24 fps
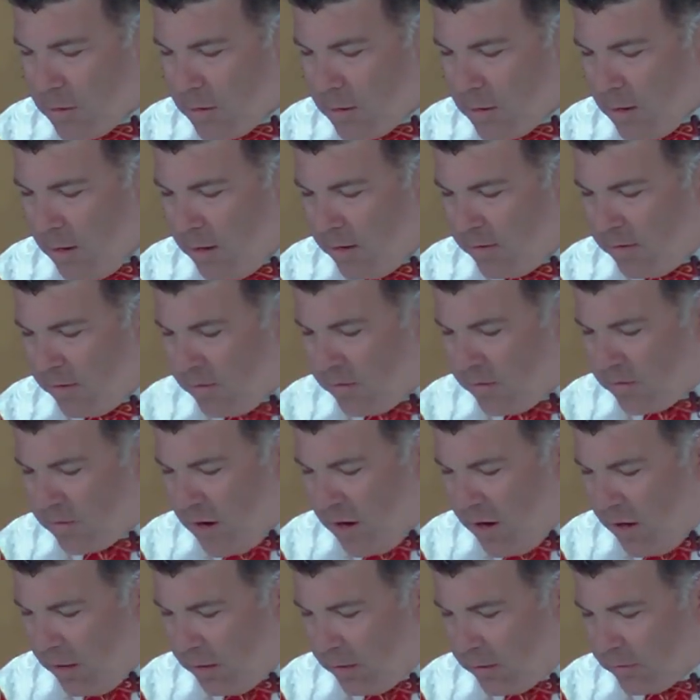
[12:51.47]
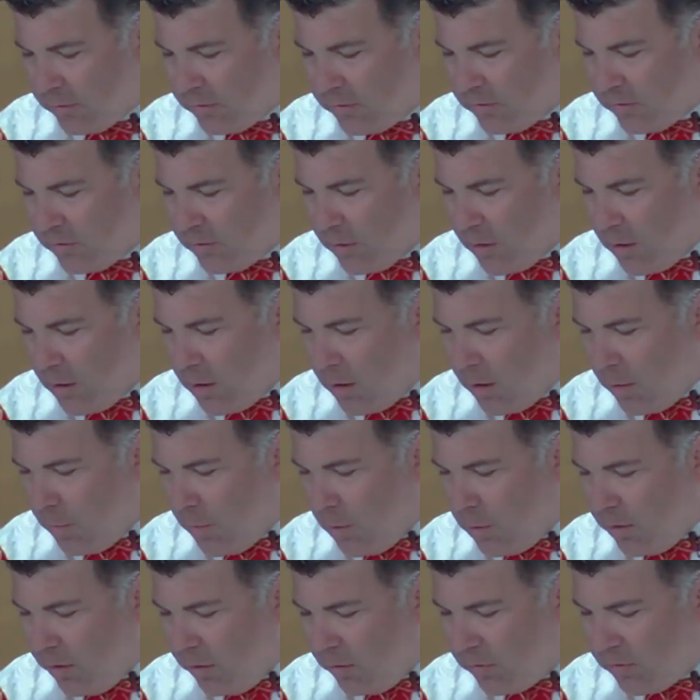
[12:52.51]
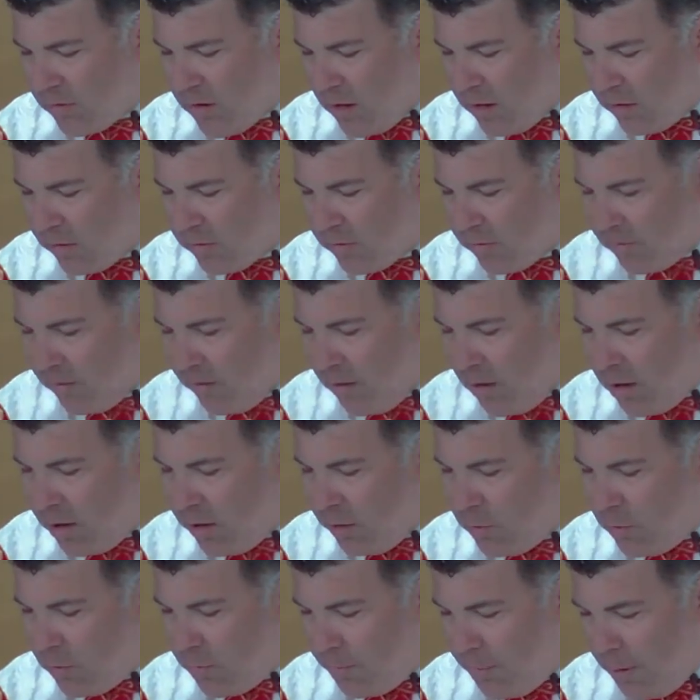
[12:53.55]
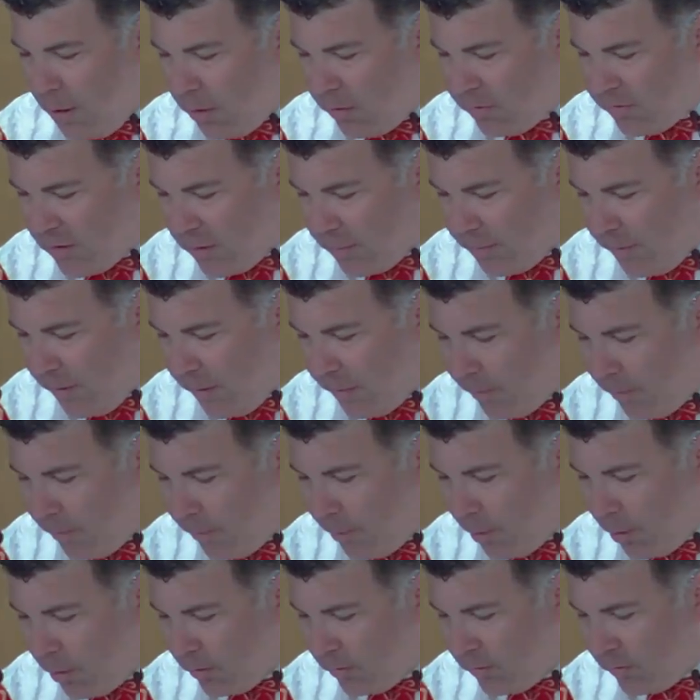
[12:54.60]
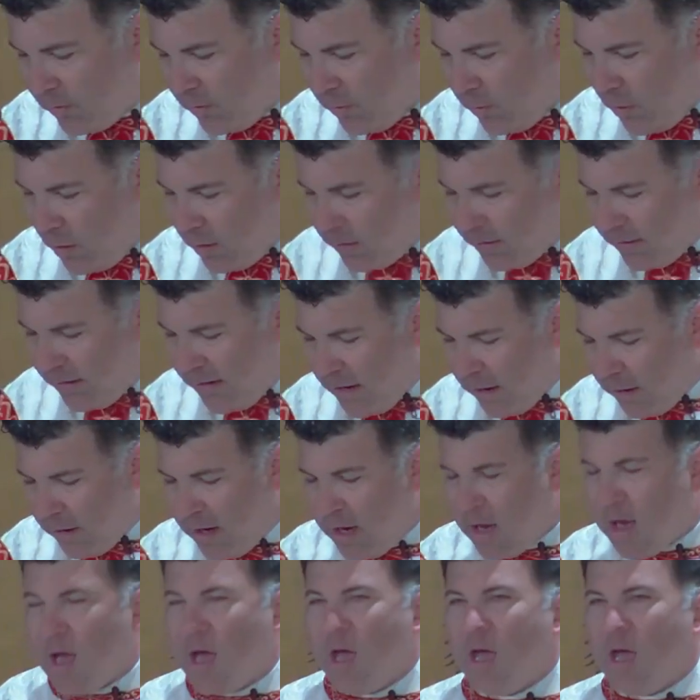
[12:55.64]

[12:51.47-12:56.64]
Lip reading: And to the scholars, woe to you scholars of the law, you impose on people burdens too hard to carry.